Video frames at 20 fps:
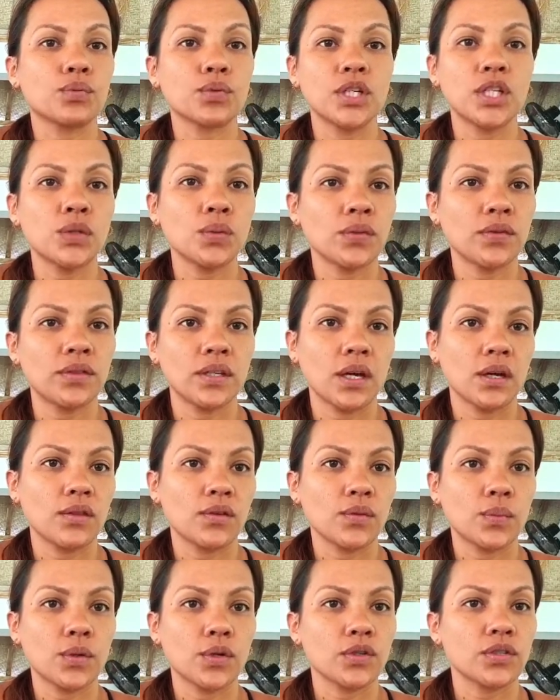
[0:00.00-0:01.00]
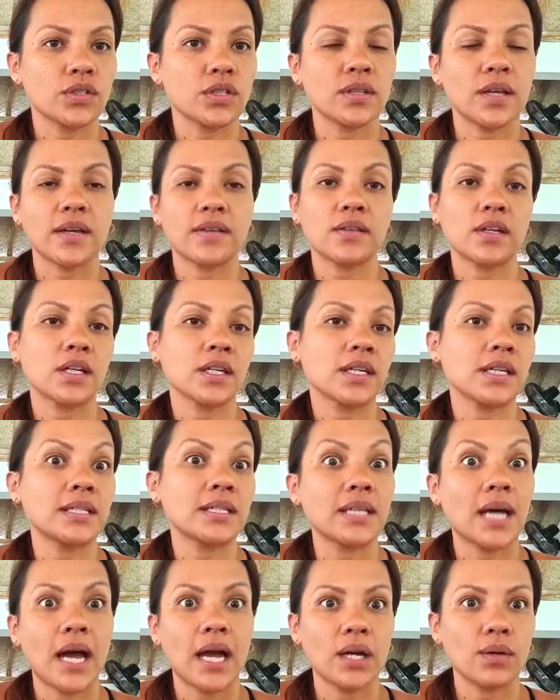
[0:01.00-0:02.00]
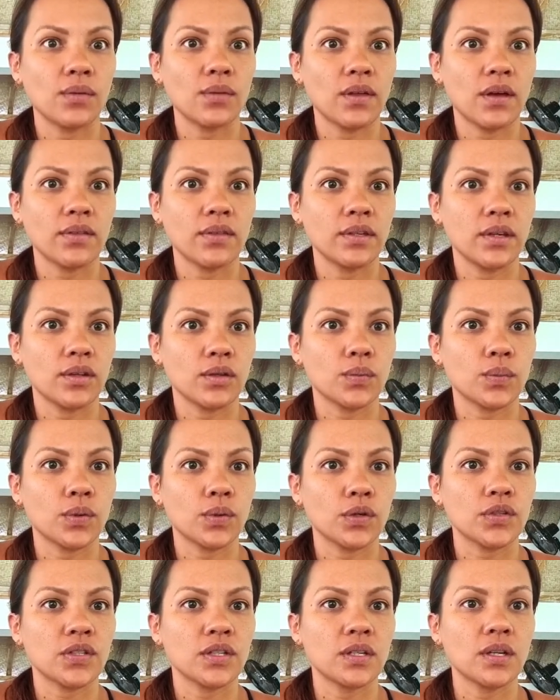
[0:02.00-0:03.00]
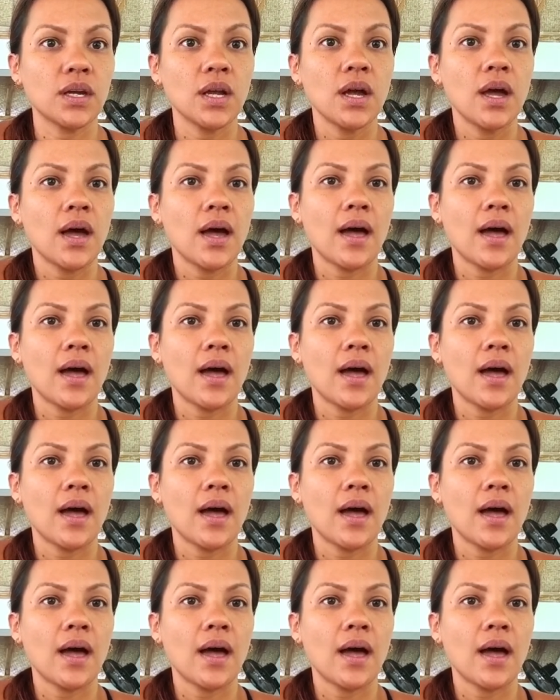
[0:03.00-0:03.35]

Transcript: breathe with the other person. Like, they're going to die without the other person.